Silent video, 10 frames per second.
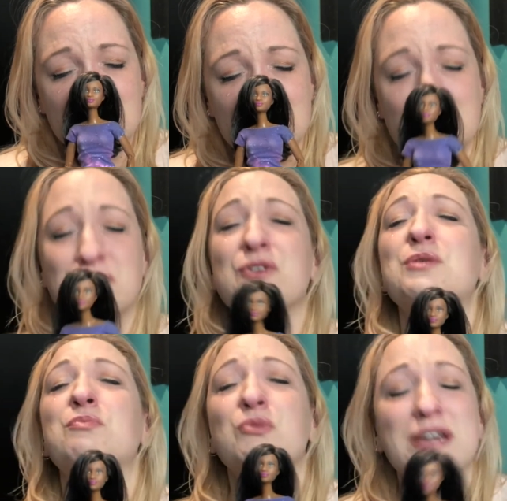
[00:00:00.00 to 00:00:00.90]
And for the
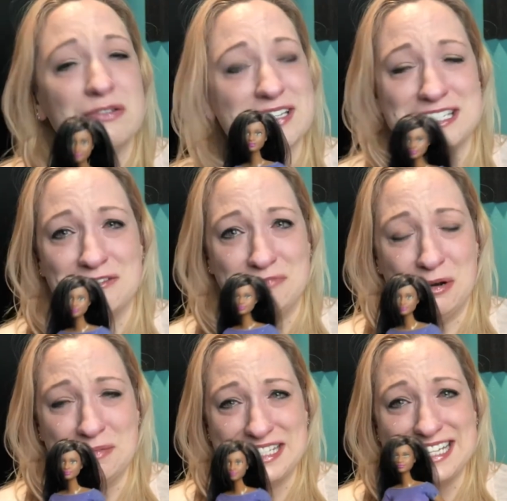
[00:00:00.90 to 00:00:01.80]
briefest of
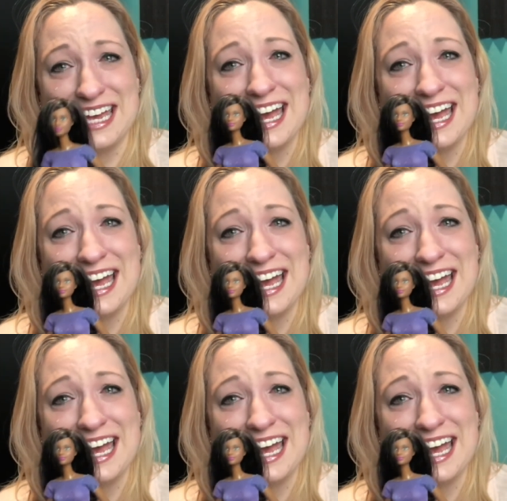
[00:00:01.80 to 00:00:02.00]
moments, I